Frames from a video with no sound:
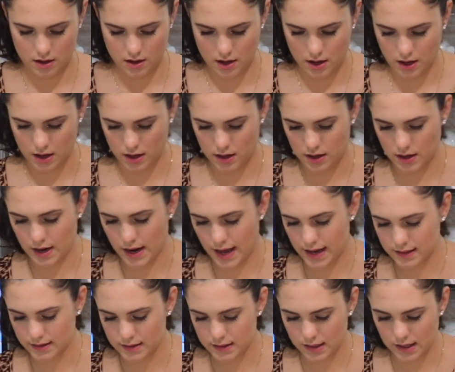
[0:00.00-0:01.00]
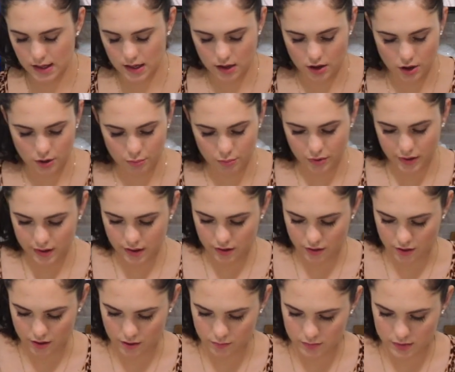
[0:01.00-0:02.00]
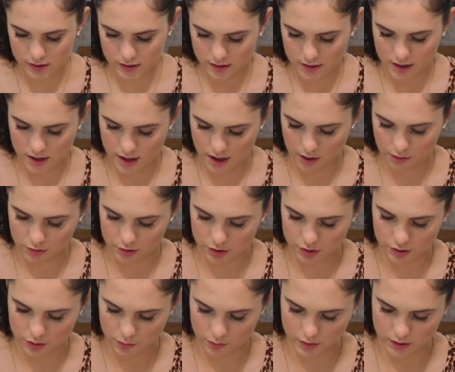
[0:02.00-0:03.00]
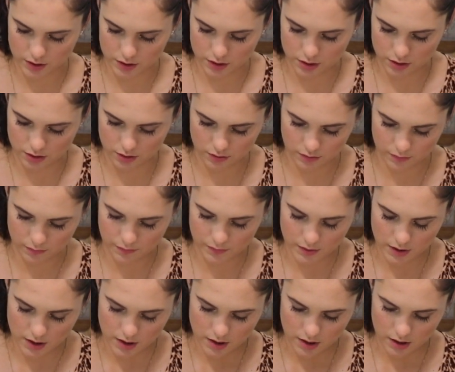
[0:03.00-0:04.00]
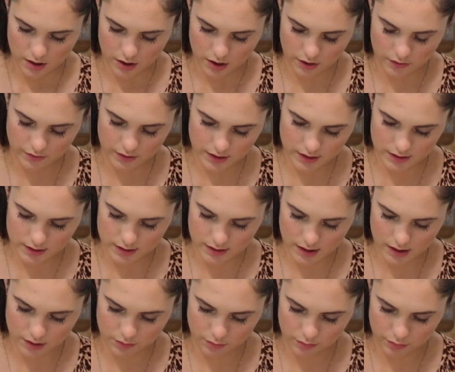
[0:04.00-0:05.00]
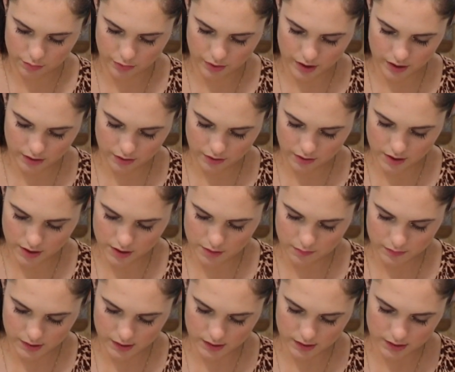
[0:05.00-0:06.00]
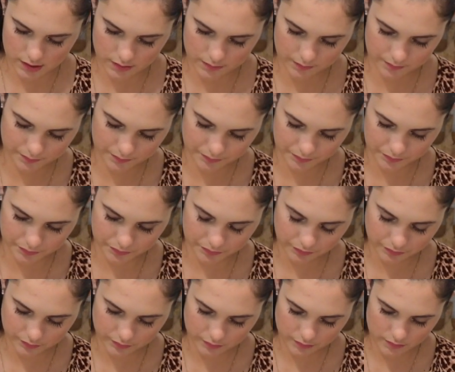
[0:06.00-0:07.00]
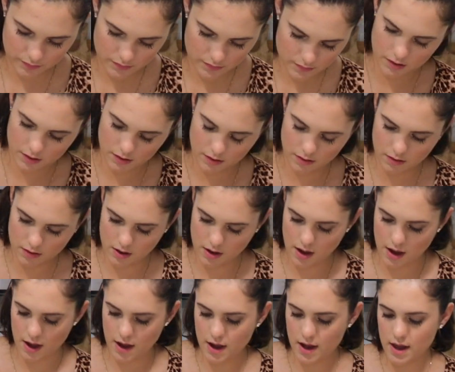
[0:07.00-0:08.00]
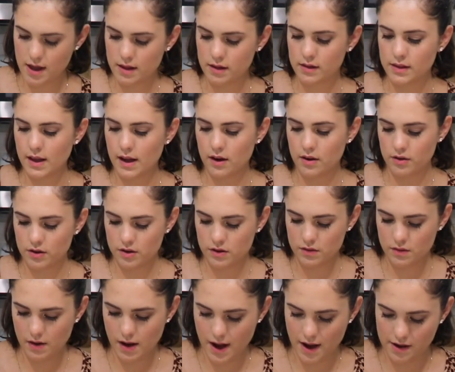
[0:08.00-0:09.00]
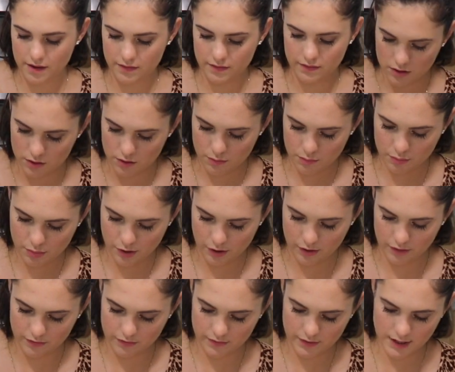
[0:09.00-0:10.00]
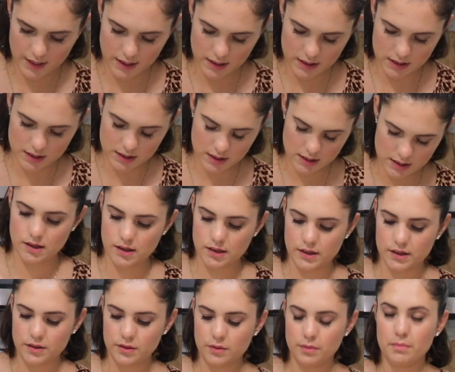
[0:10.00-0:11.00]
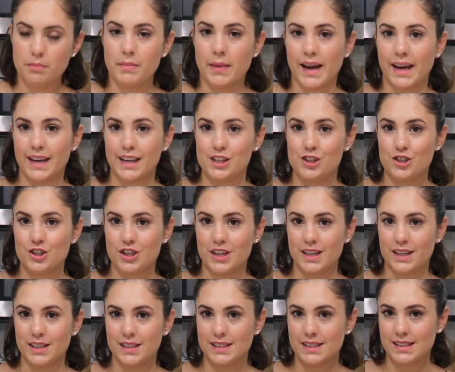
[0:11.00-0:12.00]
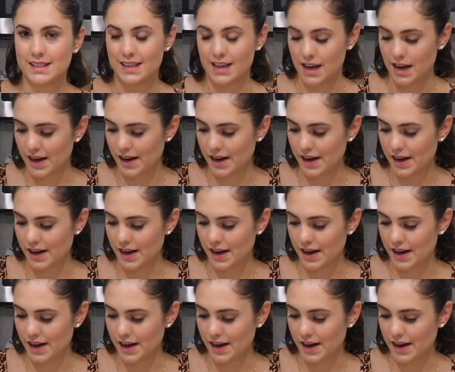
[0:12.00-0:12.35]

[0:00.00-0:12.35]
Okay, and lastly our breadcrumbs. And now we just want to cover this in breadcrumbs. Okay, and now you have your perfect little mac and cheese